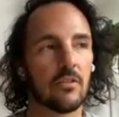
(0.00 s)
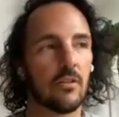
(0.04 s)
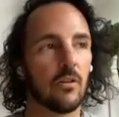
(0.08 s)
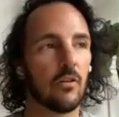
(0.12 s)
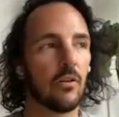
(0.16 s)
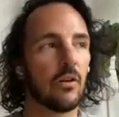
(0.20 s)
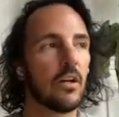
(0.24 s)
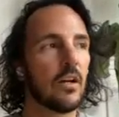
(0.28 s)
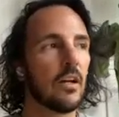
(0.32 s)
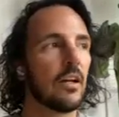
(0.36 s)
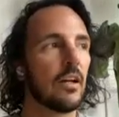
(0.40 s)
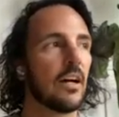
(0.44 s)

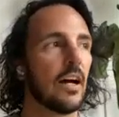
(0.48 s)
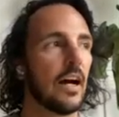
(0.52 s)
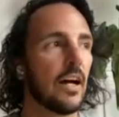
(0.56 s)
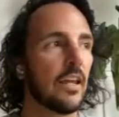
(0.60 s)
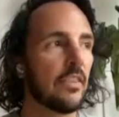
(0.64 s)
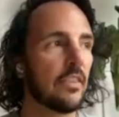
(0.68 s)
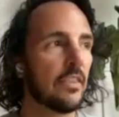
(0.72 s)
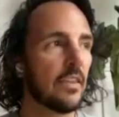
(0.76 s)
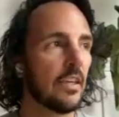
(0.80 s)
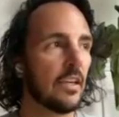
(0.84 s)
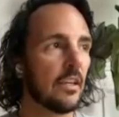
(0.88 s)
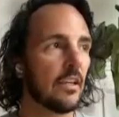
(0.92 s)
So
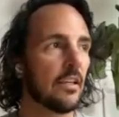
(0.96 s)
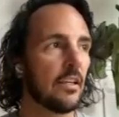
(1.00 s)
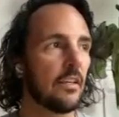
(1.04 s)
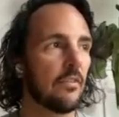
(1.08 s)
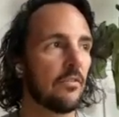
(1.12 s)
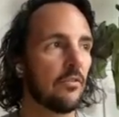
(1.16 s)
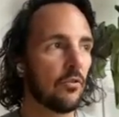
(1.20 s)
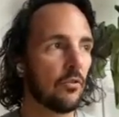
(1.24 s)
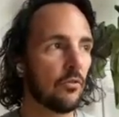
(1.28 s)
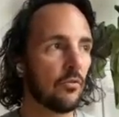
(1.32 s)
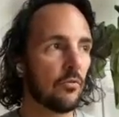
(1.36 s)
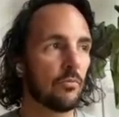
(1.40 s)
I think
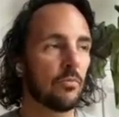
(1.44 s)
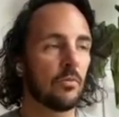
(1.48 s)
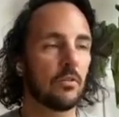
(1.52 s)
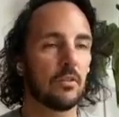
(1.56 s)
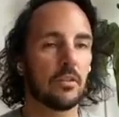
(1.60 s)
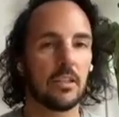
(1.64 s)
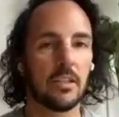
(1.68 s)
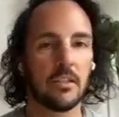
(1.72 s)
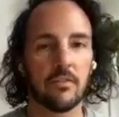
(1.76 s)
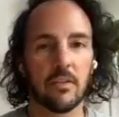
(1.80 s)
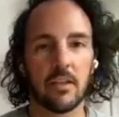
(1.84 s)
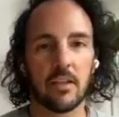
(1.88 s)
if you
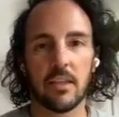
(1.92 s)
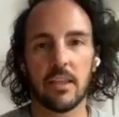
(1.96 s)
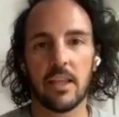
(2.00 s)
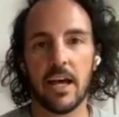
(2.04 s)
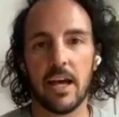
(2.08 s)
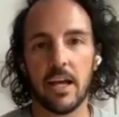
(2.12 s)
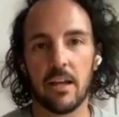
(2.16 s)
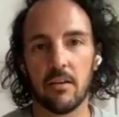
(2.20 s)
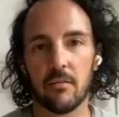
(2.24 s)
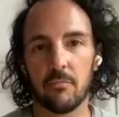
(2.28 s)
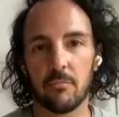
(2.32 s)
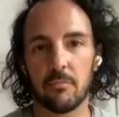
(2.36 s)
believe in
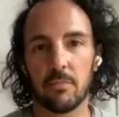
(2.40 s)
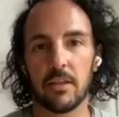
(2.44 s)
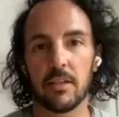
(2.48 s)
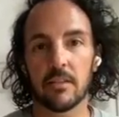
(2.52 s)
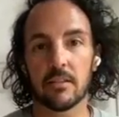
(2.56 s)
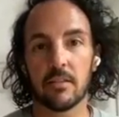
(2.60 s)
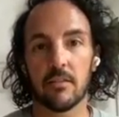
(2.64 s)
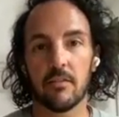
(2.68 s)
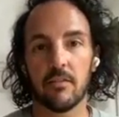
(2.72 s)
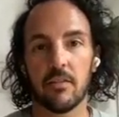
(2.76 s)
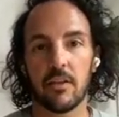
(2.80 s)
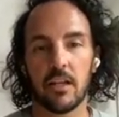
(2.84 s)
that
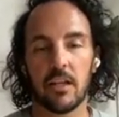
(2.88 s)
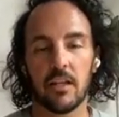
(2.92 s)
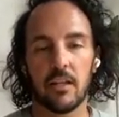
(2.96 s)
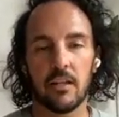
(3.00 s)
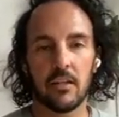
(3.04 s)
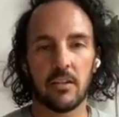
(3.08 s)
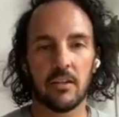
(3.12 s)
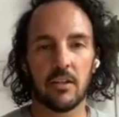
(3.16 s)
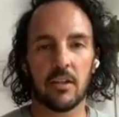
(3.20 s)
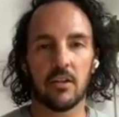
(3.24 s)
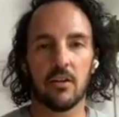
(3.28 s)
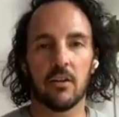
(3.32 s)
piece of
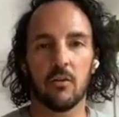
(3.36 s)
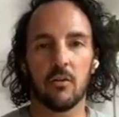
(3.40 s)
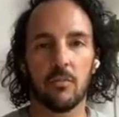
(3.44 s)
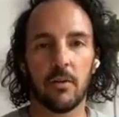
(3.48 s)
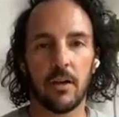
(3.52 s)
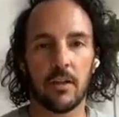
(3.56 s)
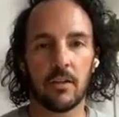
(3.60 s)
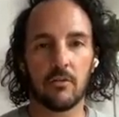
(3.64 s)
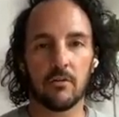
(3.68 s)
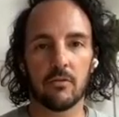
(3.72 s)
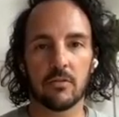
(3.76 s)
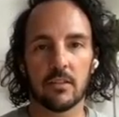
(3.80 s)
it,
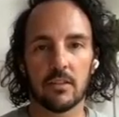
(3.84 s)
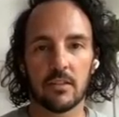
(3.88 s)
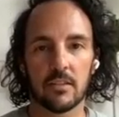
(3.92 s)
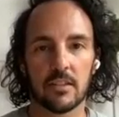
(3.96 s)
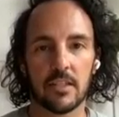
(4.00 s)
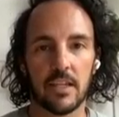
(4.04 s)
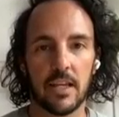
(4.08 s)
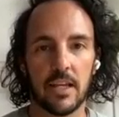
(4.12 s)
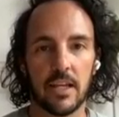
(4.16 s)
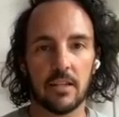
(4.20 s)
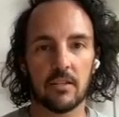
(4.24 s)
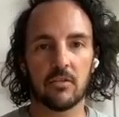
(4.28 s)
by using
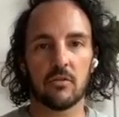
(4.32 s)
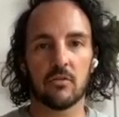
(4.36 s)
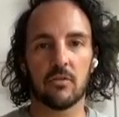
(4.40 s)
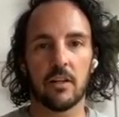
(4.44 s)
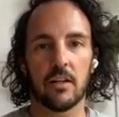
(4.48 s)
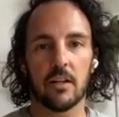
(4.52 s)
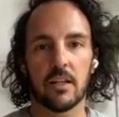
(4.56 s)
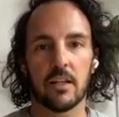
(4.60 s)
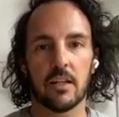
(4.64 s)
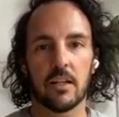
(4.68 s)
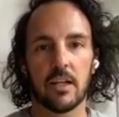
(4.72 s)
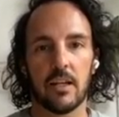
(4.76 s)

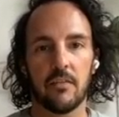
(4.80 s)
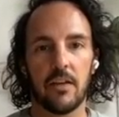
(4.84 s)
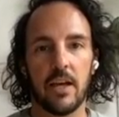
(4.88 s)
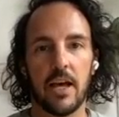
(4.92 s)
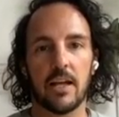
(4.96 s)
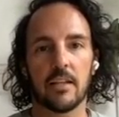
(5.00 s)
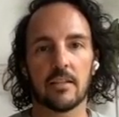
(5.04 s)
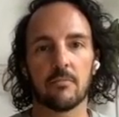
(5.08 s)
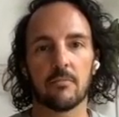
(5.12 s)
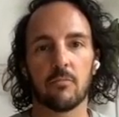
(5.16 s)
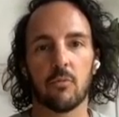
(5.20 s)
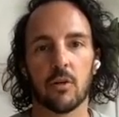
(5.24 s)
Sanskrit, kind of
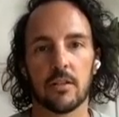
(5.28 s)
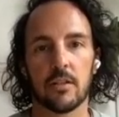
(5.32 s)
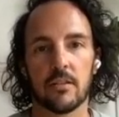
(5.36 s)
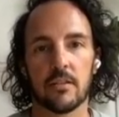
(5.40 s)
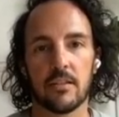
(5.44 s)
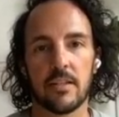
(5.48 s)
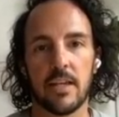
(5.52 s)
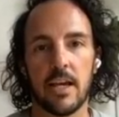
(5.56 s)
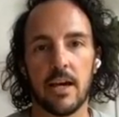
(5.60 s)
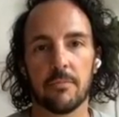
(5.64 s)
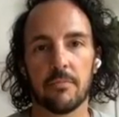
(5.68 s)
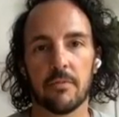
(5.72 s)
adds more
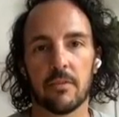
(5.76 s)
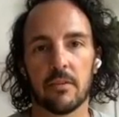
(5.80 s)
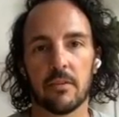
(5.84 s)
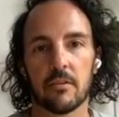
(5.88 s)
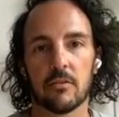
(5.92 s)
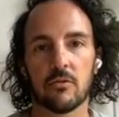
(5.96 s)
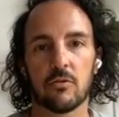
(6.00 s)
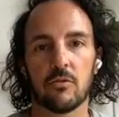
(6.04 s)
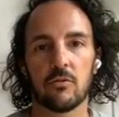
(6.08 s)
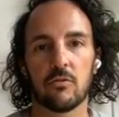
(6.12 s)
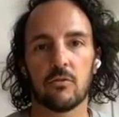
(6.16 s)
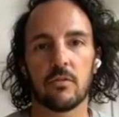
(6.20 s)
depth
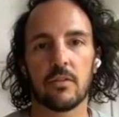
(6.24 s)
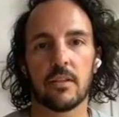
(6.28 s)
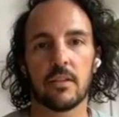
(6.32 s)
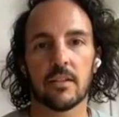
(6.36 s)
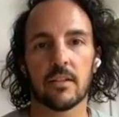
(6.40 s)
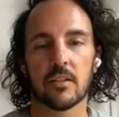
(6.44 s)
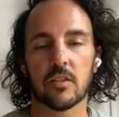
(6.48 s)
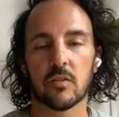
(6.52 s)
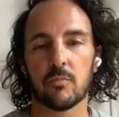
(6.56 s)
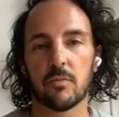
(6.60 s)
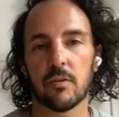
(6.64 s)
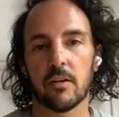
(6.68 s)
to
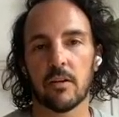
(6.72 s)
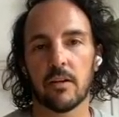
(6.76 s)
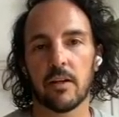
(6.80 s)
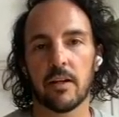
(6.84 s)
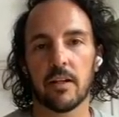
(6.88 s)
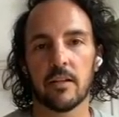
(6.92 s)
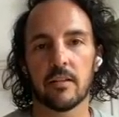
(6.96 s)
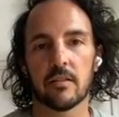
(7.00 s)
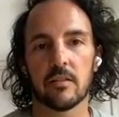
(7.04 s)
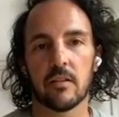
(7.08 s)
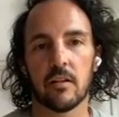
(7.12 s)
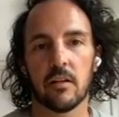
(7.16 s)
the
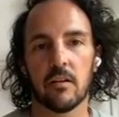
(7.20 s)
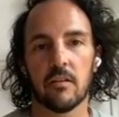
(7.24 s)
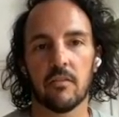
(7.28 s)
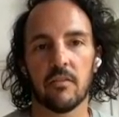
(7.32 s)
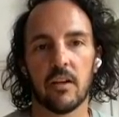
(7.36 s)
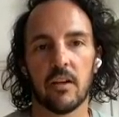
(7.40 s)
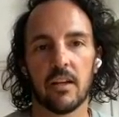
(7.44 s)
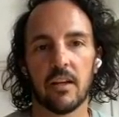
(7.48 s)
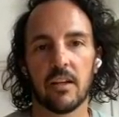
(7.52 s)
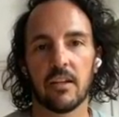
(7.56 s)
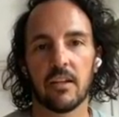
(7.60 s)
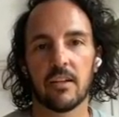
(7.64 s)
experience
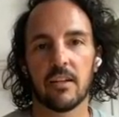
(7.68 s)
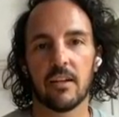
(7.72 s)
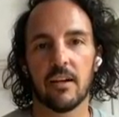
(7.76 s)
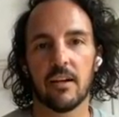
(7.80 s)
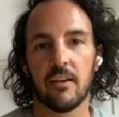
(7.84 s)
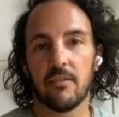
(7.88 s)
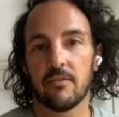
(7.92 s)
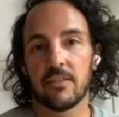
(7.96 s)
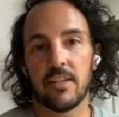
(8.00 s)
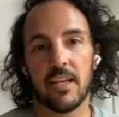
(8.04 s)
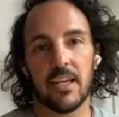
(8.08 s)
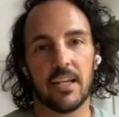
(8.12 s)
of
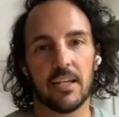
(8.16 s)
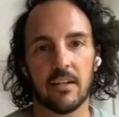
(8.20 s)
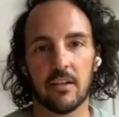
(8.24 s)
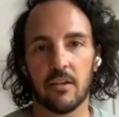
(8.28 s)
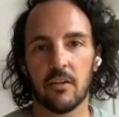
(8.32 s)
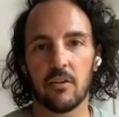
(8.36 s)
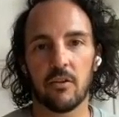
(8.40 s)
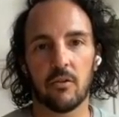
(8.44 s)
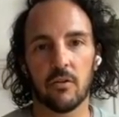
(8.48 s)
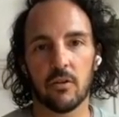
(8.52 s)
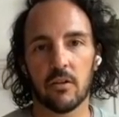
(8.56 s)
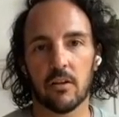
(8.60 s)

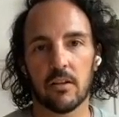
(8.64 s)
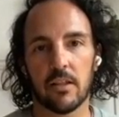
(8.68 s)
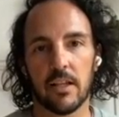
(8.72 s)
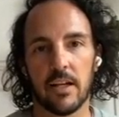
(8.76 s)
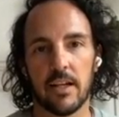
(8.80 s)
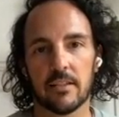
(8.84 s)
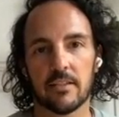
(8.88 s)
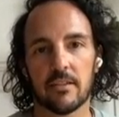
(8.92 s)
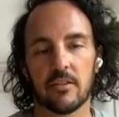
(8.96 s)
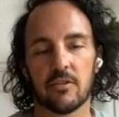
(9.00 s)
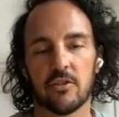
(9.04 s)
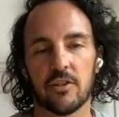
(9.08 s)
taking a yoga
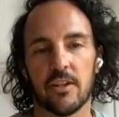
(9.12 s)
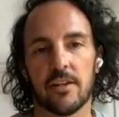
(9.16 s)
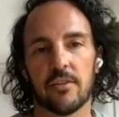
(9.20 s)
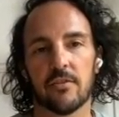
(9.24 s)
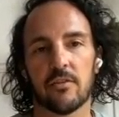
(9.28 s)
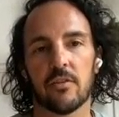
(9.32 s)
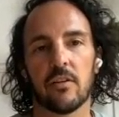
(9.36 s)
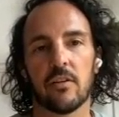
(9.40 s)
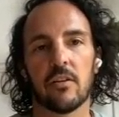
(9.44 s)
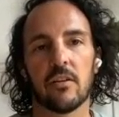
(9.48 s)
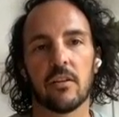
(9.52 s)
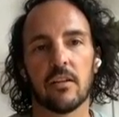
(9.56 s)
class in
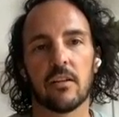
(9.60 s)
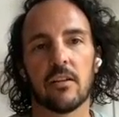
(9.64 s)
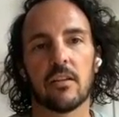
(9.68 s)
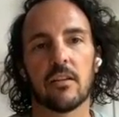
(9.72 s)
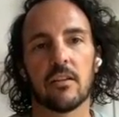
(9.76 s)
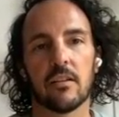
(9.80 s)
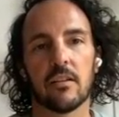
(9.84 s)
general.